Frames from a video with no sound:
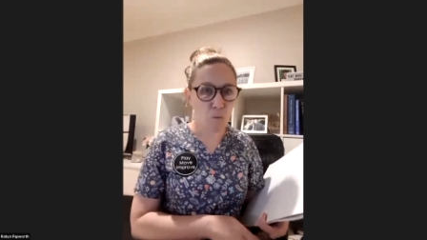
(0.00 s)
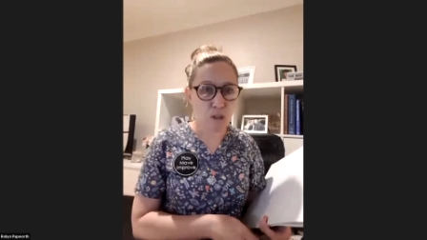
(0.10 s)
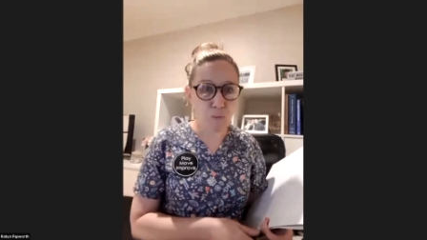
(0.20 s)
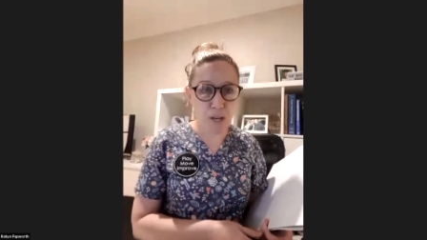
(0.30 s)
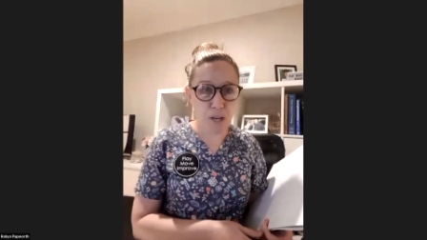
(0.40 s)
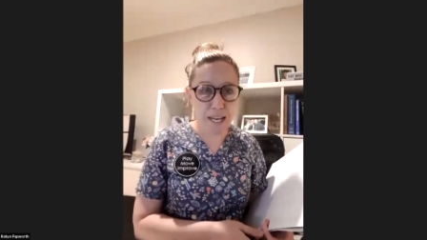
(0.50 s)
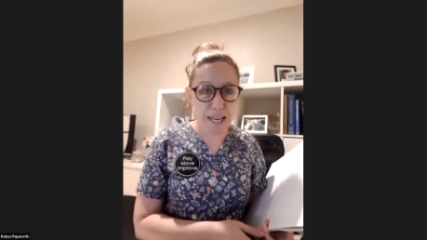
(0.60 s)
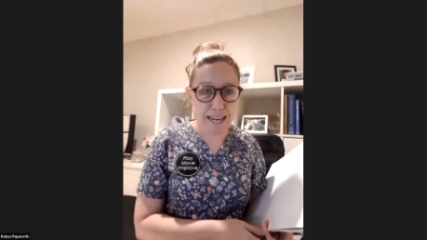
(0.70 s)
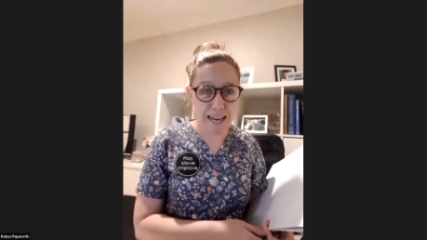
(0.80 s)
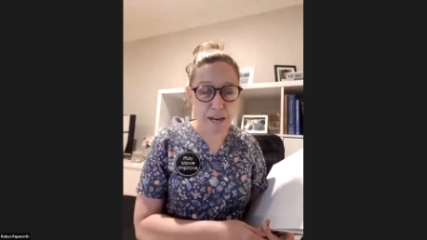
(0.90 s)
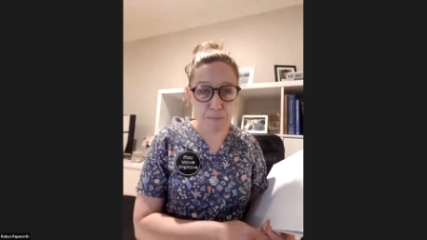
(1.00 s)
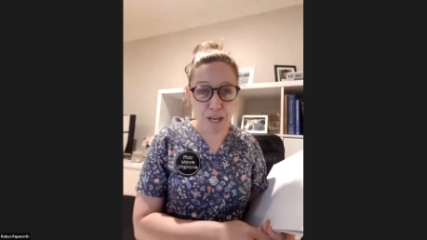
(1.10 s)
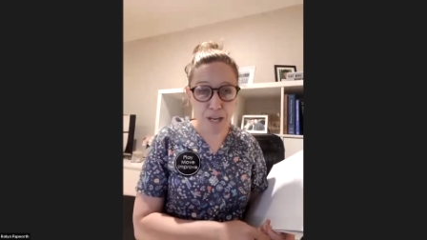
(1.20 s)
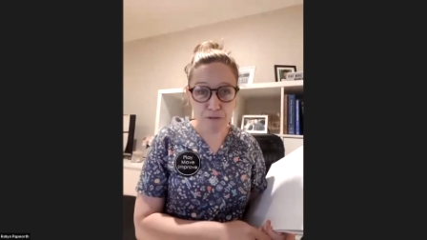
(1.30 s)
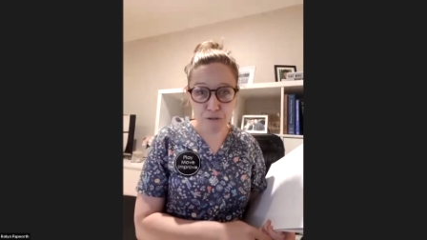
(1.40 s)
was we are a
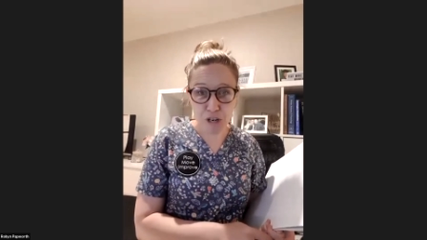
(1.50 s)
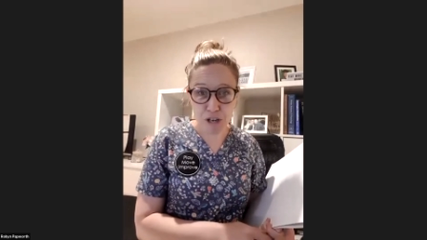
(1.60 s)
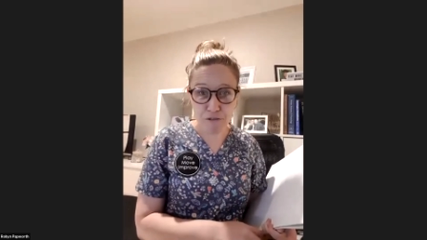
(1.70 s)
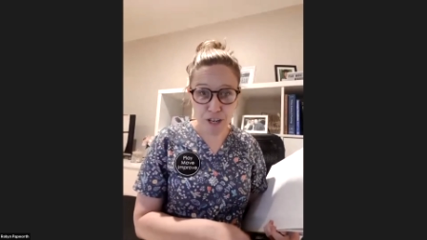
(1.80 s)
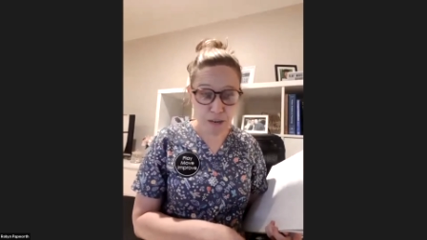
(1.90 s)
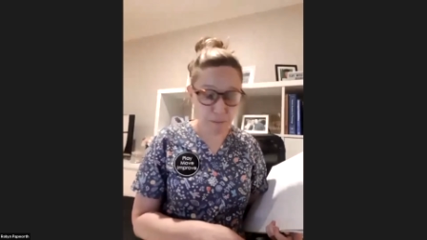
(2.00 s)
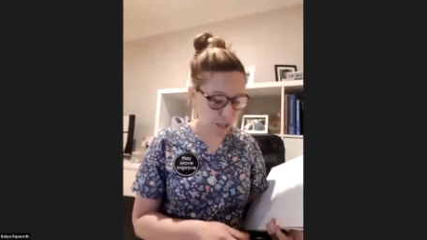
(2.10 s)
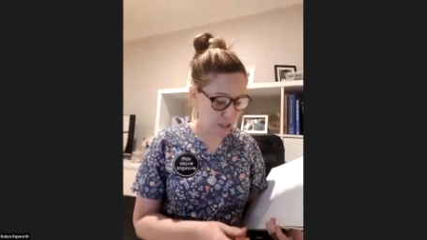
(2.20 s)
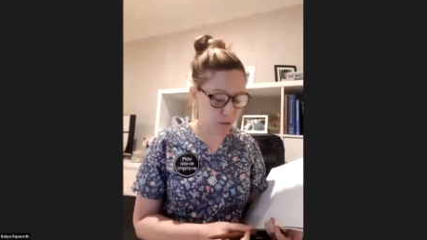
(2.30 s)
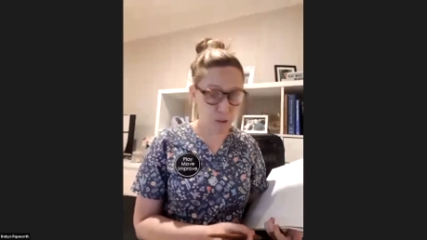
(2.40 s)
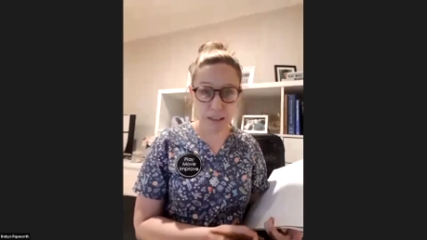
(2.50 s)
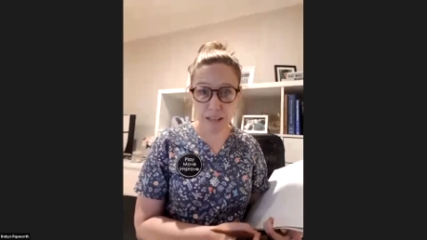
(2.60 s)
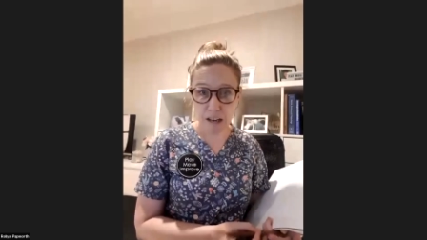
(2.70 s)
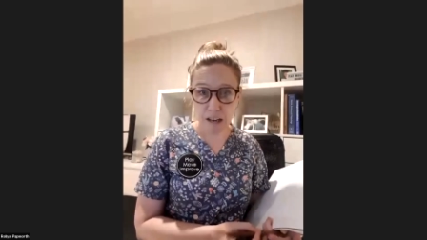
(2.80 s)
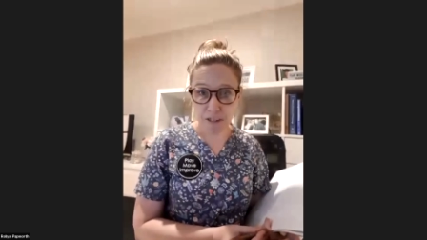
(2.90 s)
big footy family. So we
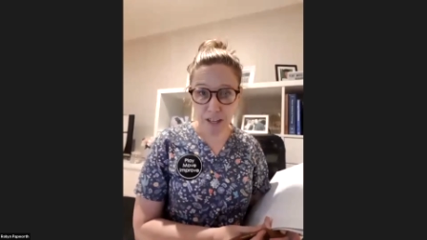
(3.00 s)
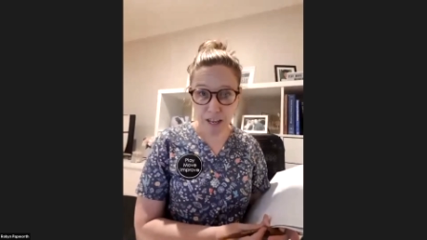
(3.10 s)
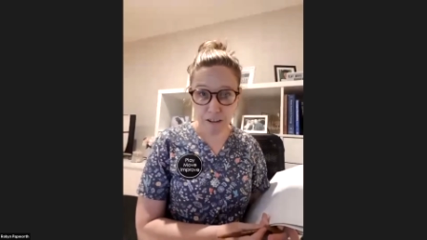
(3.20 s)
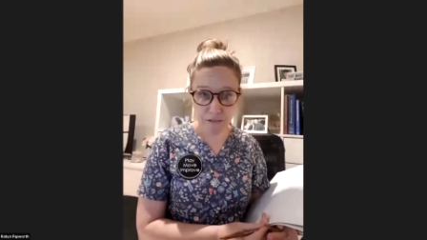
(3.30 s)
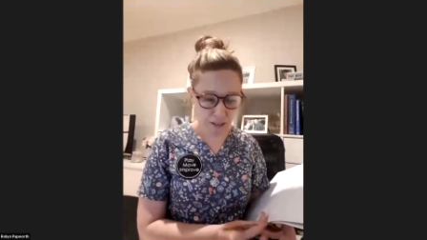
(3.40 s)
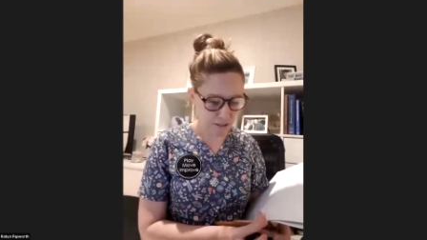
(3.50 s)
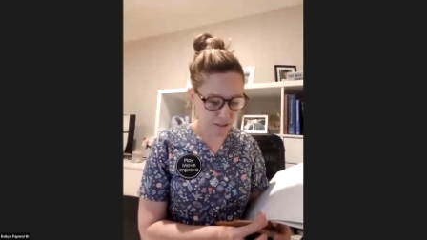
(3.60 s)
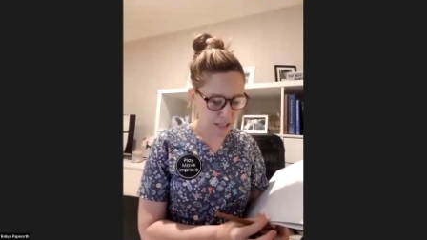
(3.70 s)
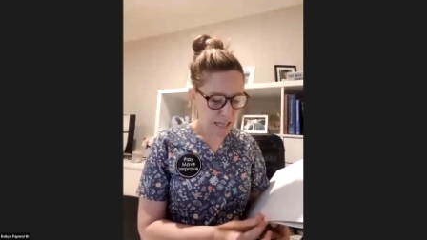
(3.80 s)
love the AFL.